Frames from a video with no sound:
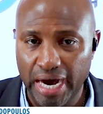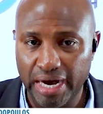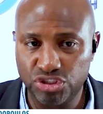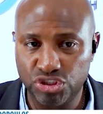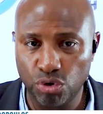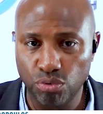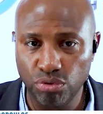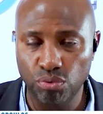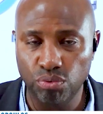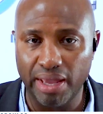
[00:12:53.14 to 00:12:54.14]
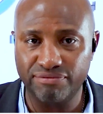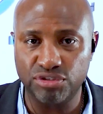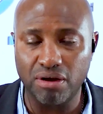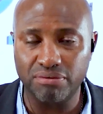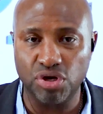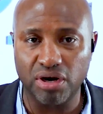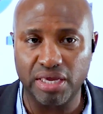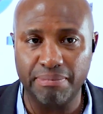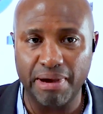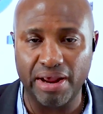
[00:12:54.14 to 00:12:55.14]
So you left off
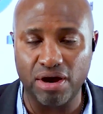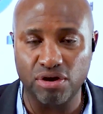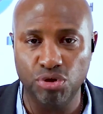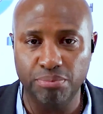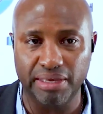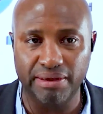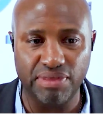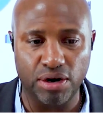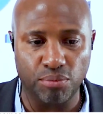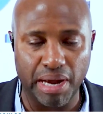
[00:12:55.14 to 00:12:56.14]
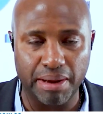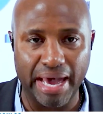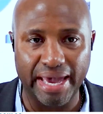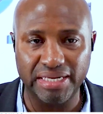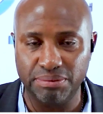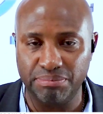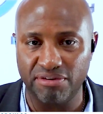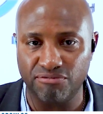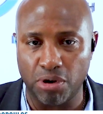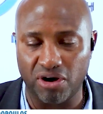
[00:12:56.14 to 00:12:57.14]
talking about how you believe that Obama had to be
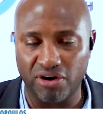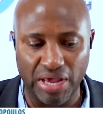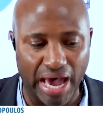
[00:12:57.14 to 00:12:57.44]
involved.